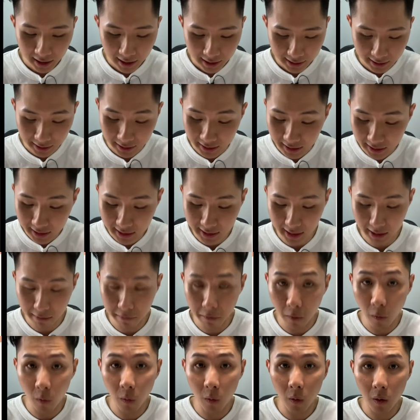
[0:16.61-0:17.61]
So these are
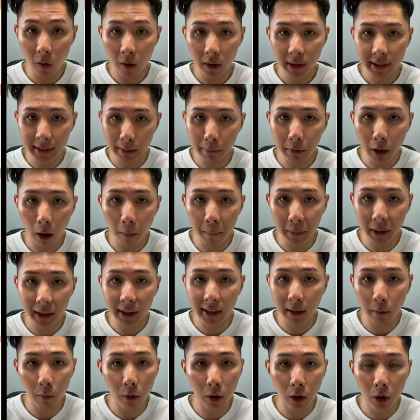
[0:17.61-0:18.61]
4 subtopics
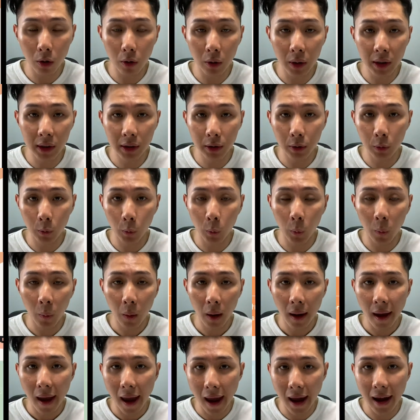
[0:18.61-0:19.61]
that we'll go into
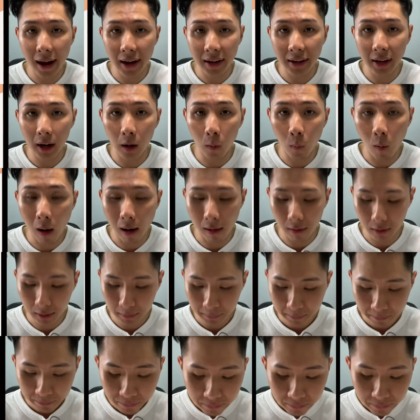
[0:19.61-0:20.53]
in a while.